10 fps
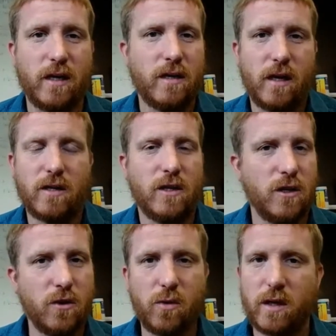They
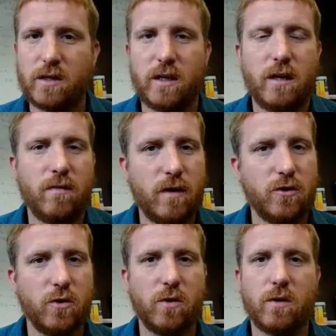see you as an
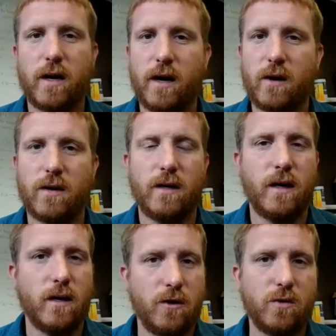individual who care,
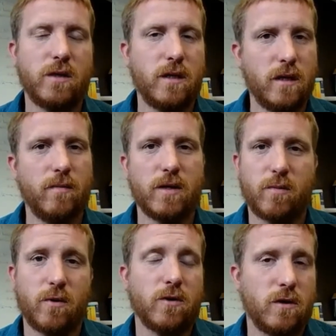and you see them as
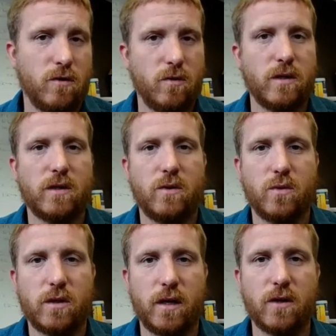a person who's
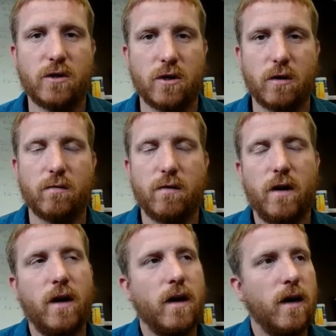there to serve,
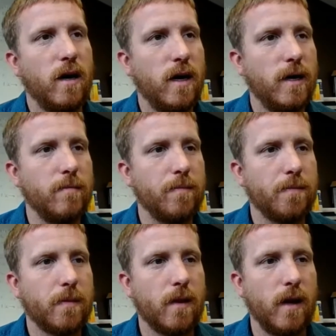
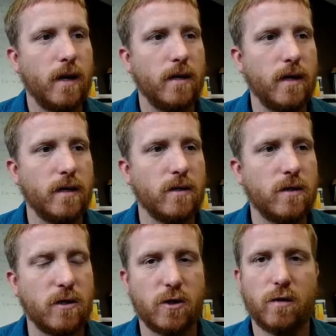
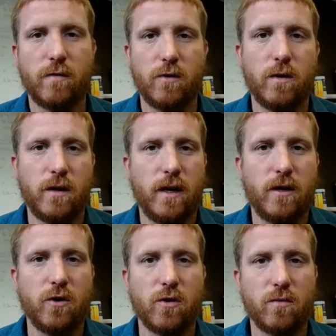and to serve you
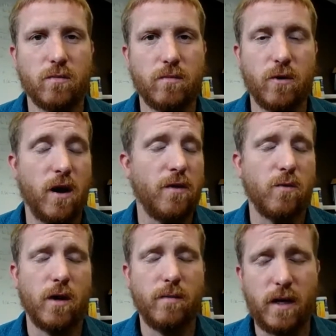and your health
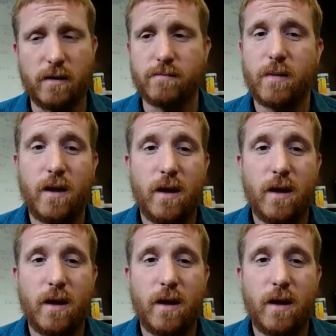and well-being.